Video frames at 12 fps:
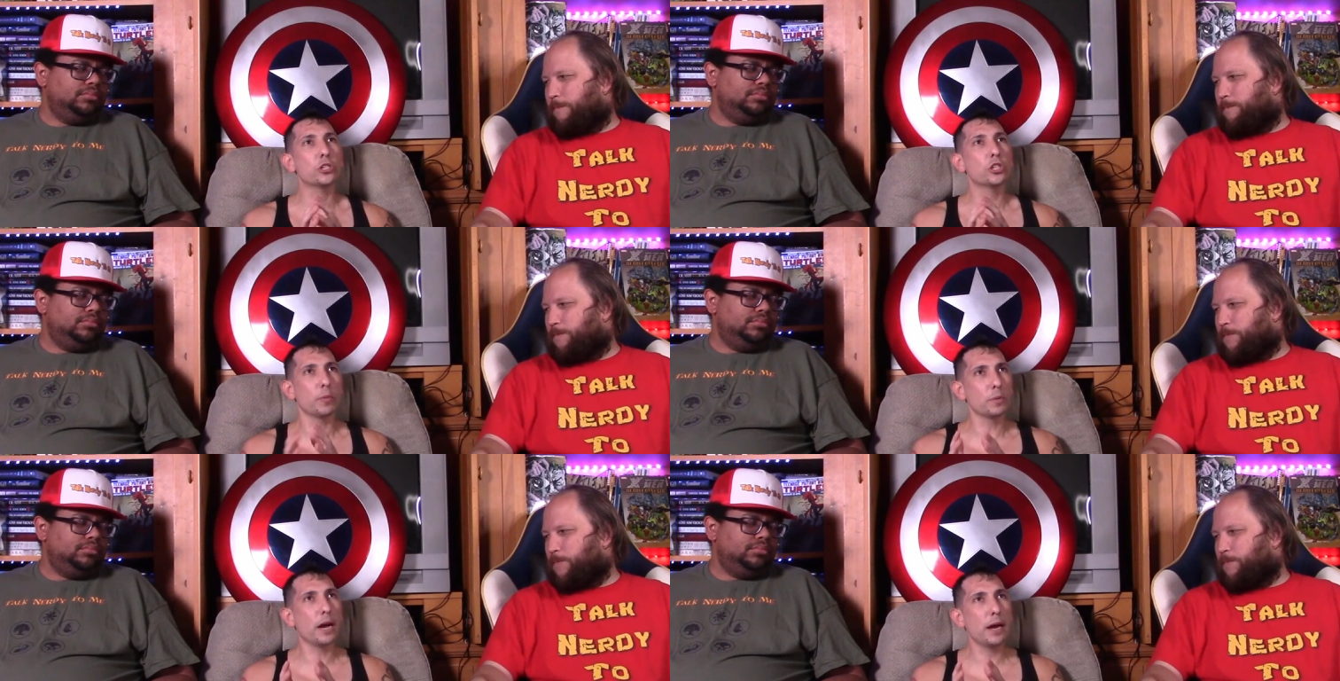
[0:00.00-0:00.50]

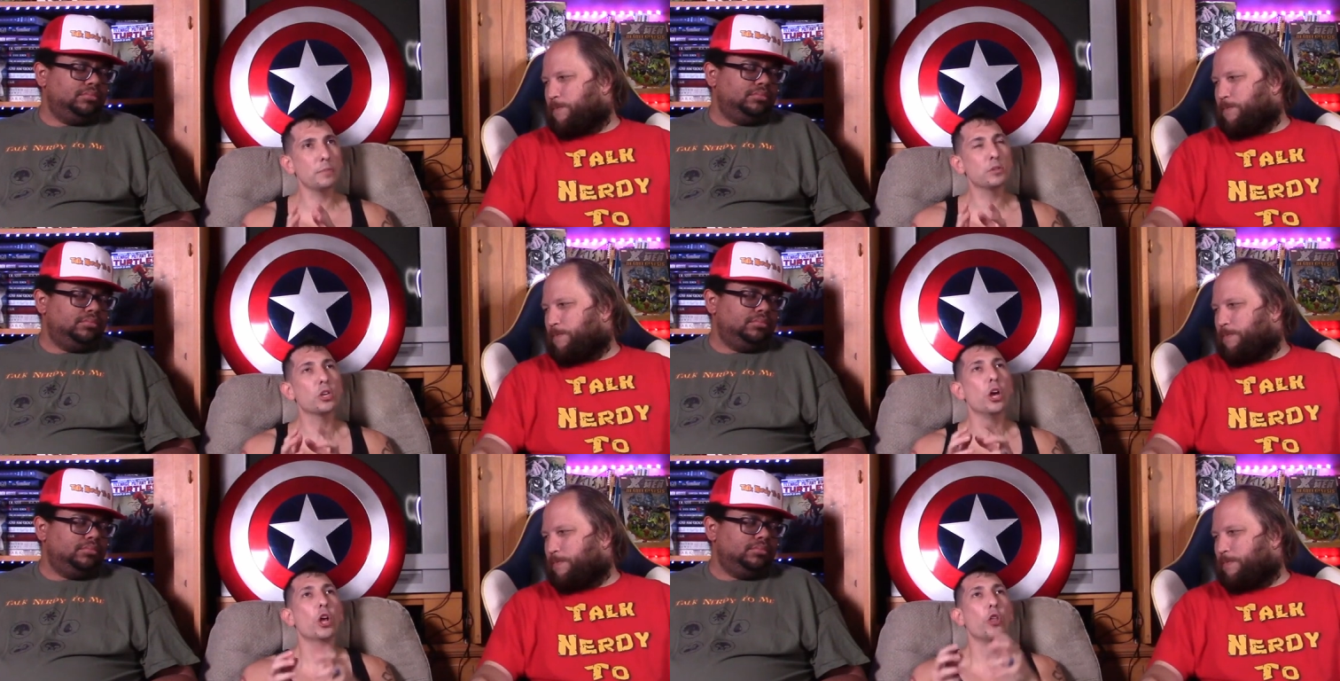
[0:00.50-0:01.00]
Speaker 1: sometimes
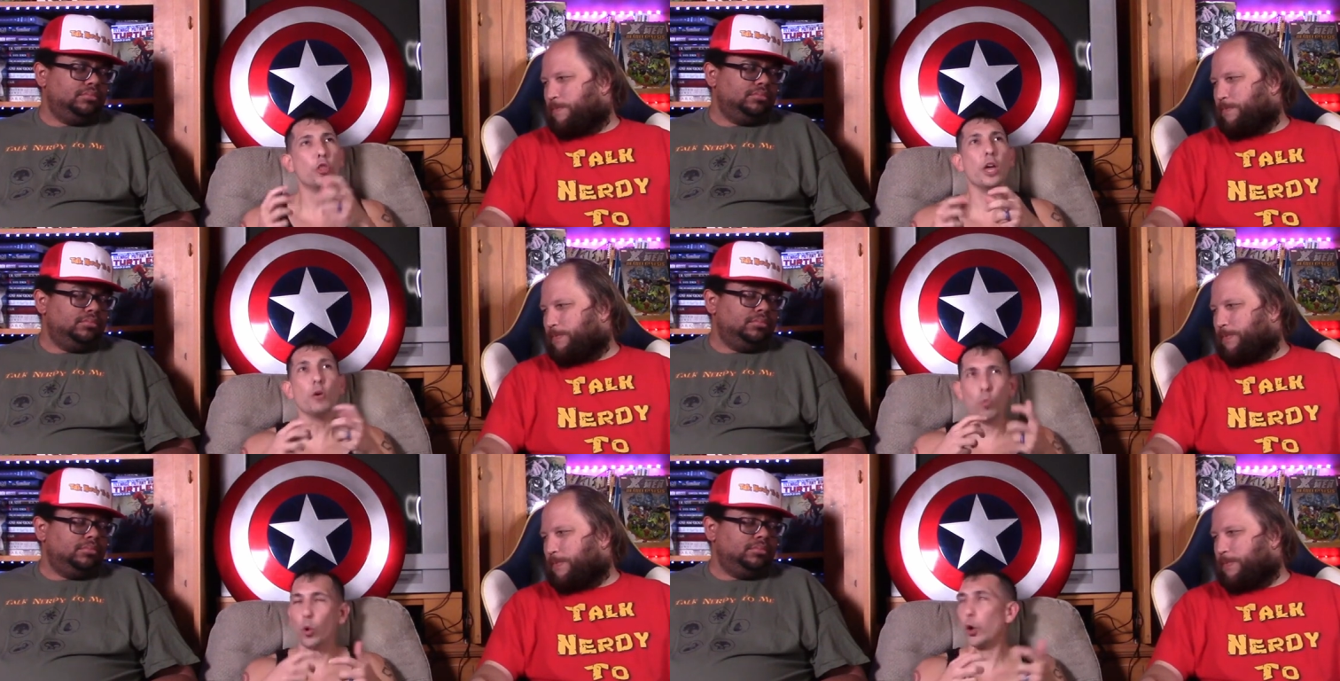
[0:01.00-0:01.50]
they
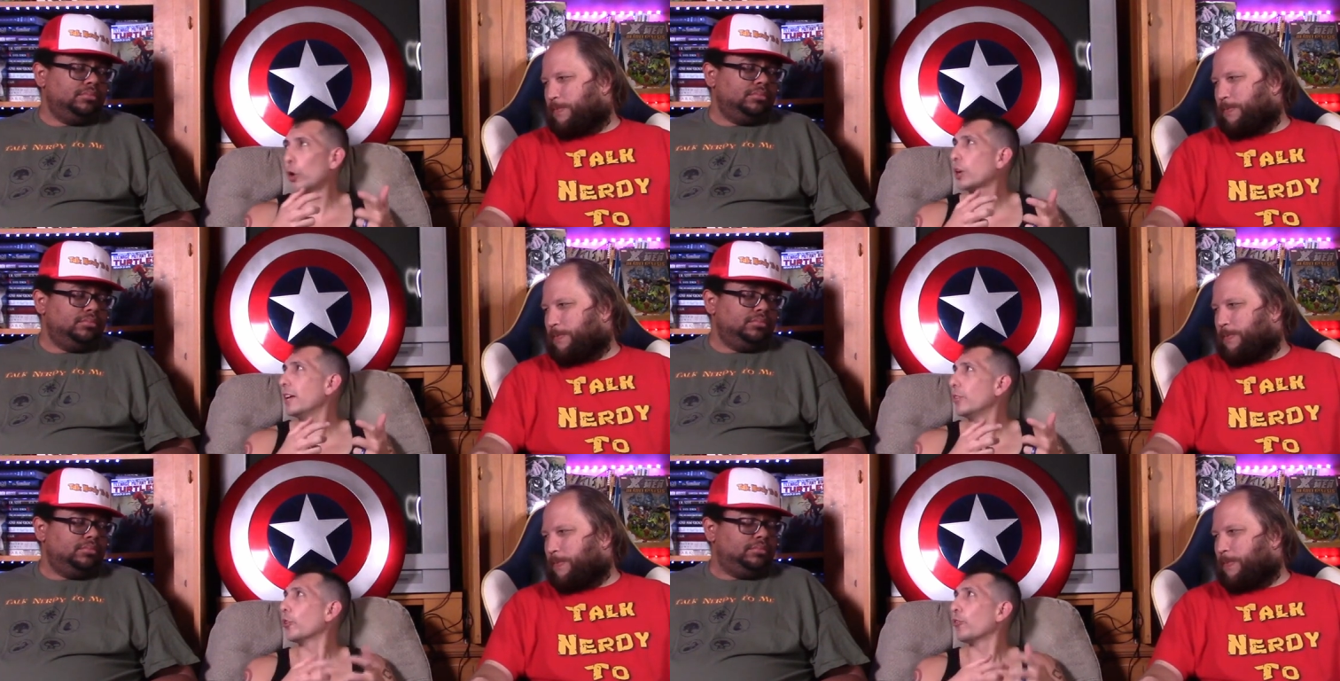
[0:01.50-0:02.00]
work and
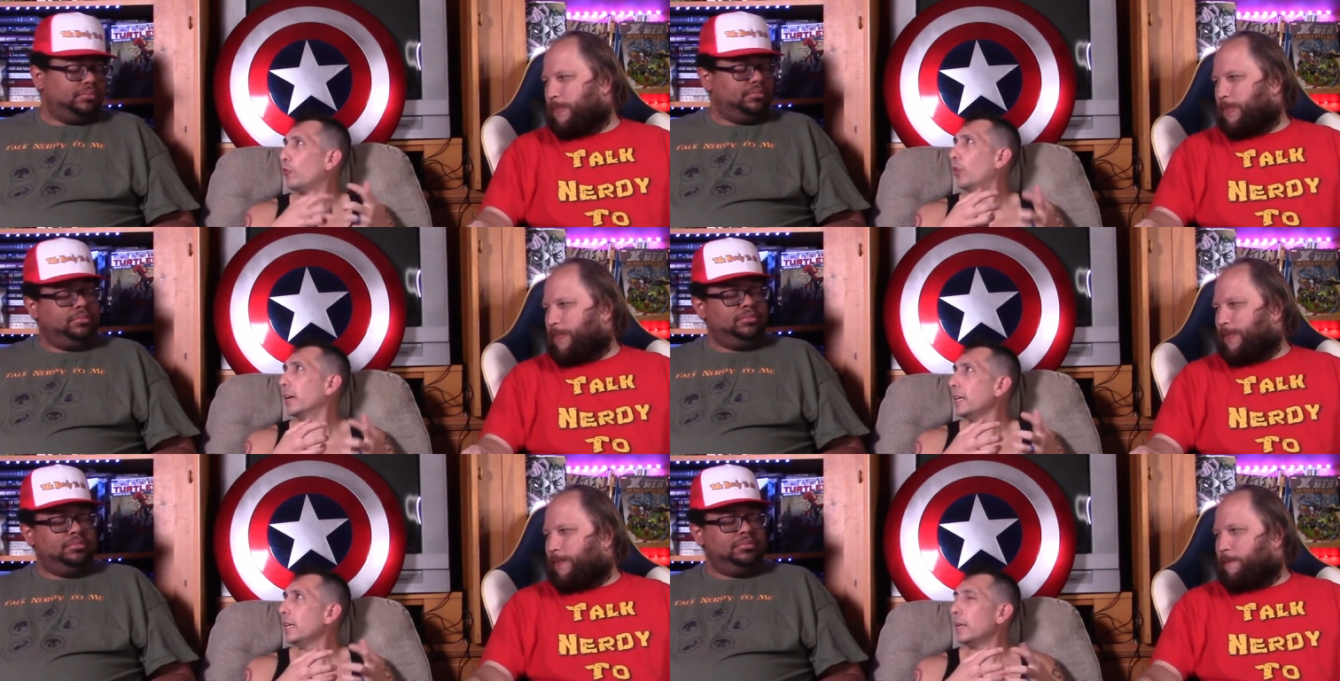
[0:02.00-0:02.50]
they're
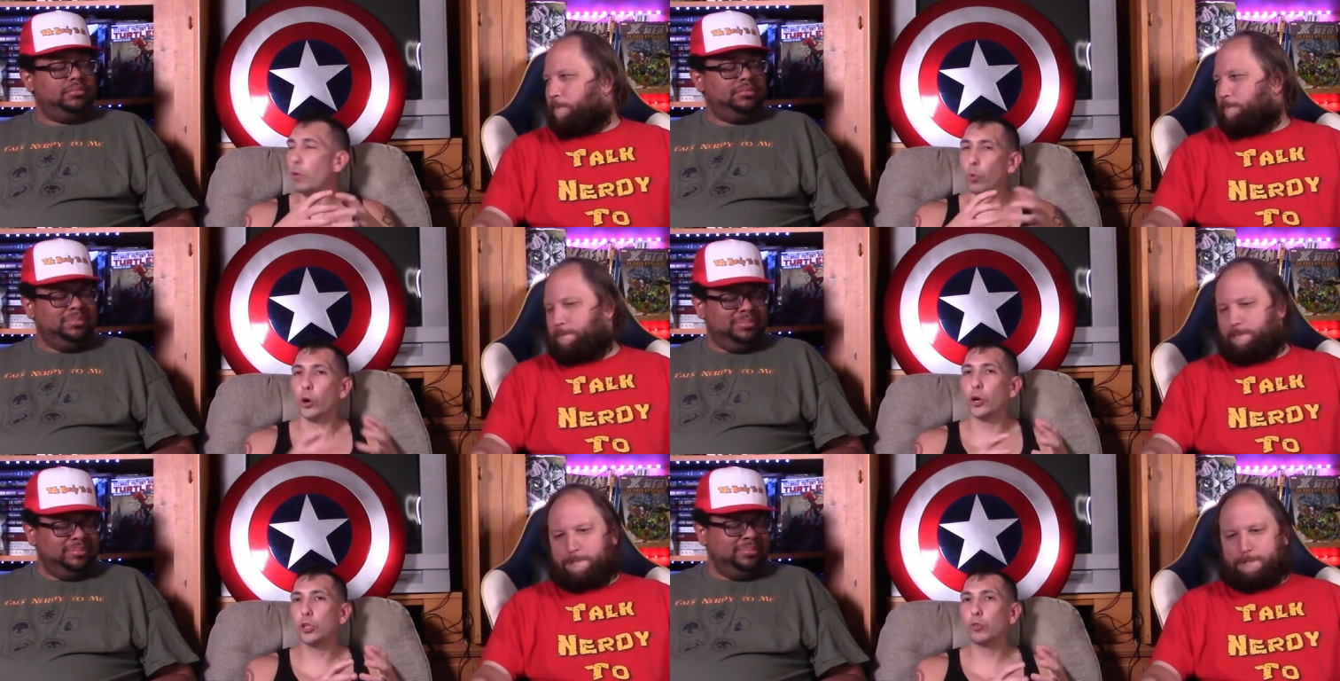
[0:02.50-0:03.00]
funny and it
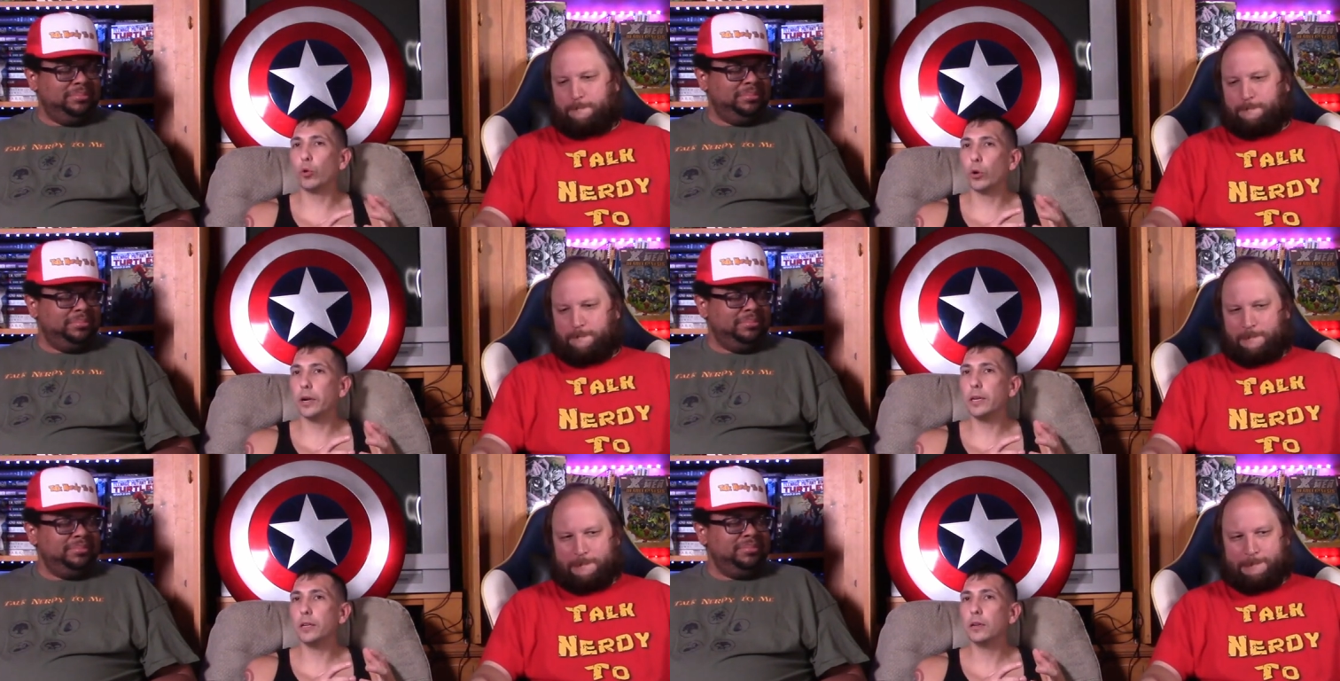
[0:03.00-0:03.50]
works mm. for
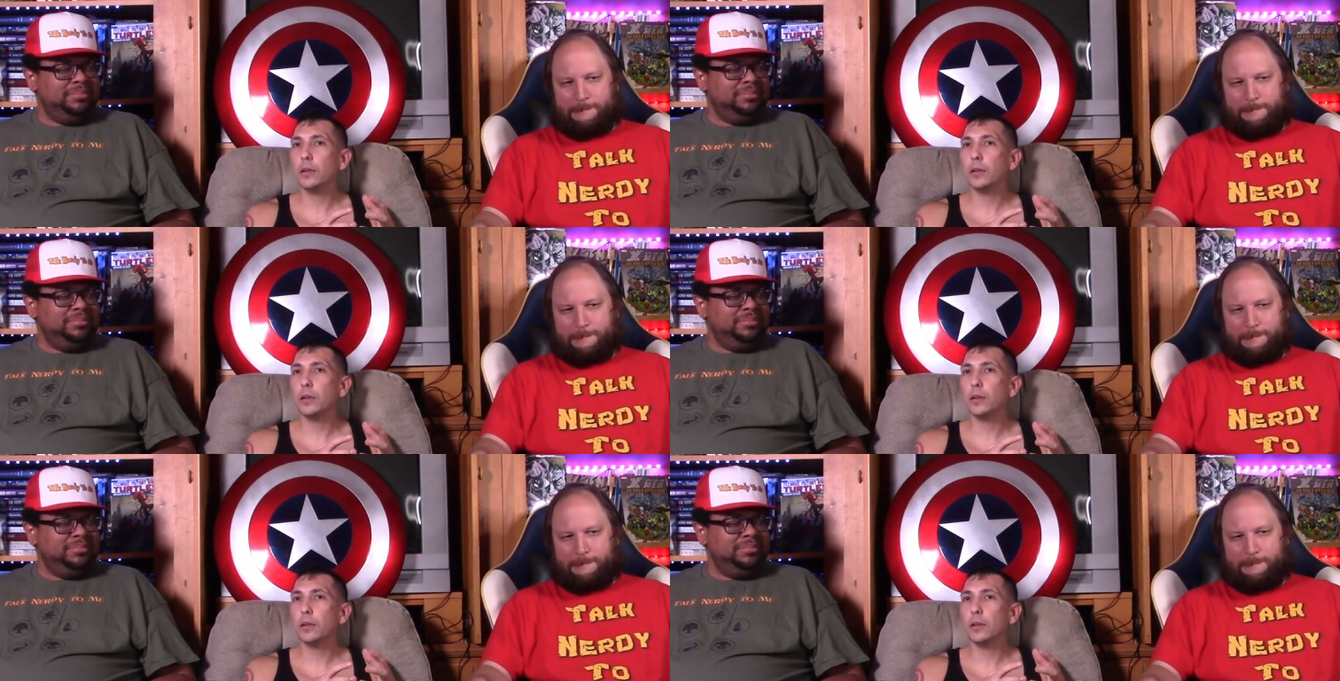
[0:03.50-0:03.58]
it.